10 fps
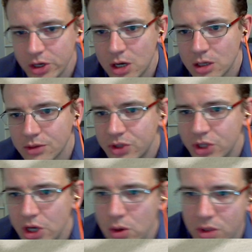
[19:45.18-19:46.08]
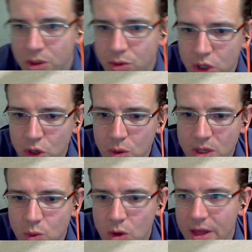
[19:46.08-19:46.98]
only asked for 2, so 2
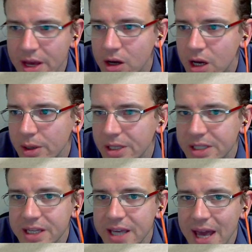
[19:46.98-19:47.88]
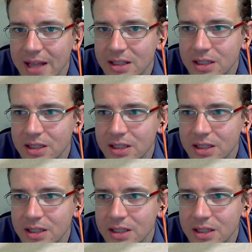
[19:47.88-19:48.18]
is what they are going to get.